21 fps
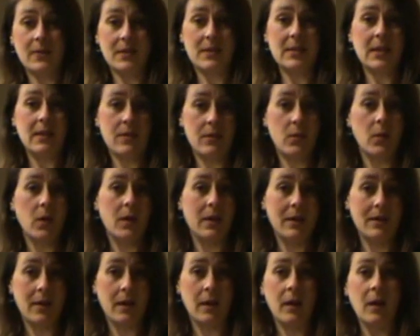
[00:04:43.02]
and death work
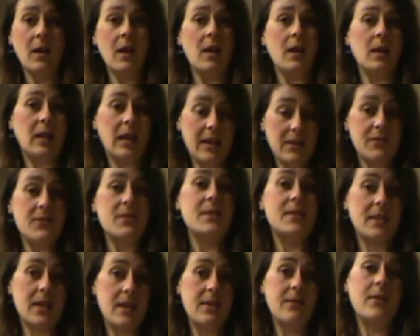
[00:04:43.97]
in there,
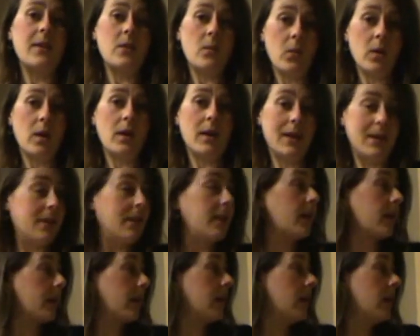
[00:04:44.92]
life-saving work in
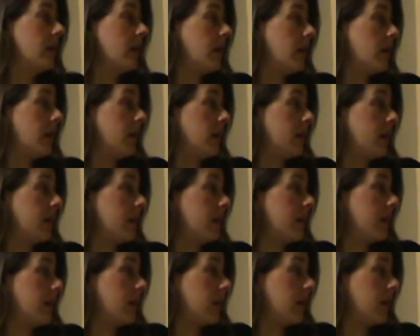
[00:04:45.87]
there,
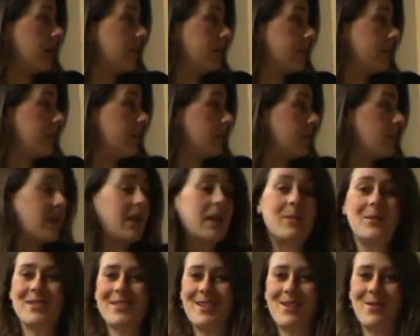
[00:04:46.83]
and I love being
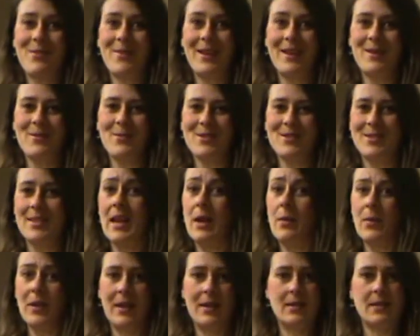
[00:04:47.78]
able to help animals
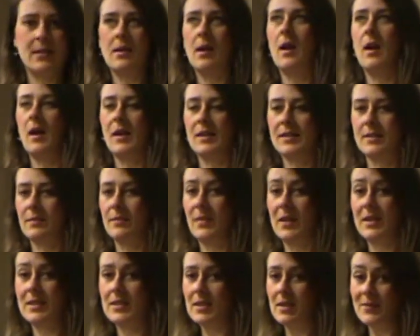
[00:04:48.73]
that way. It's awesome.
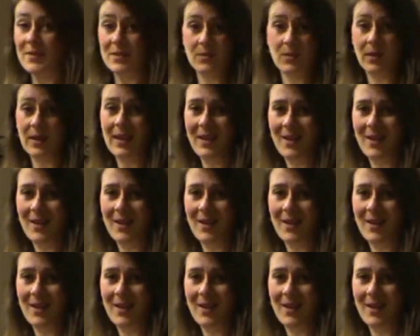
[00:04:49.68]
My team is really